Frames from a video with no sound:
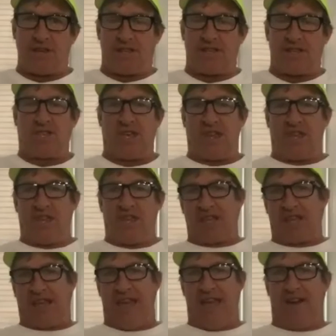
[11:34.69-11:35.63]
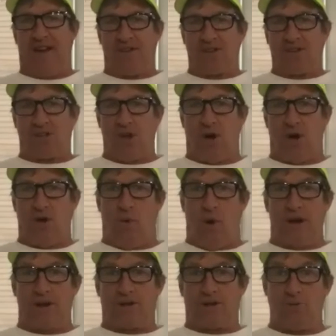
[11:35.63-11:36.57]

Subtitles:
The cities, the counties don't want